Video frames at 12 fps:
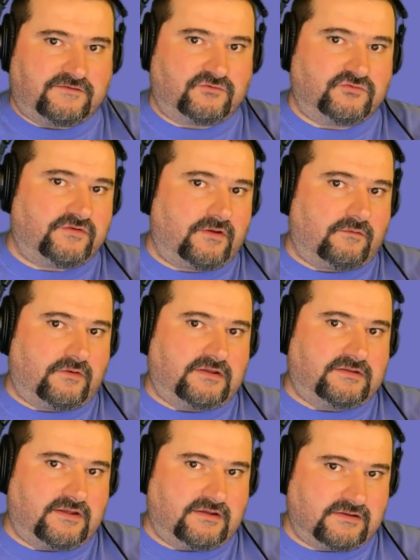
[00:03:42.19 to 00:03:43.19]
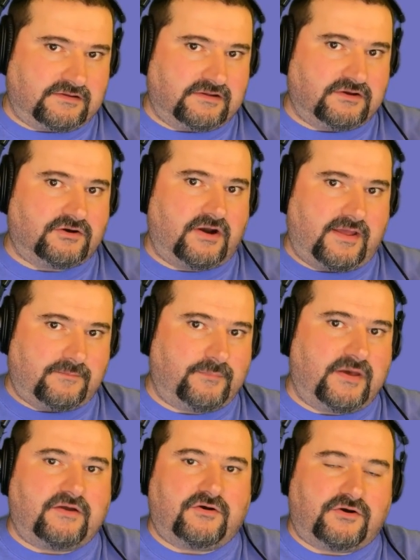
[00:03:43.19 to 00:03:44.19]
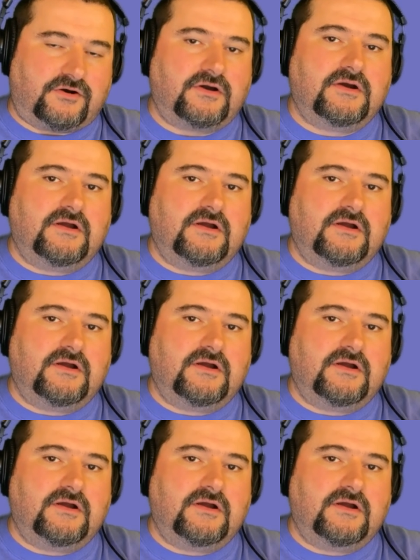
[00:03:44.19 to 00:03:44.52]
to generate a clear and better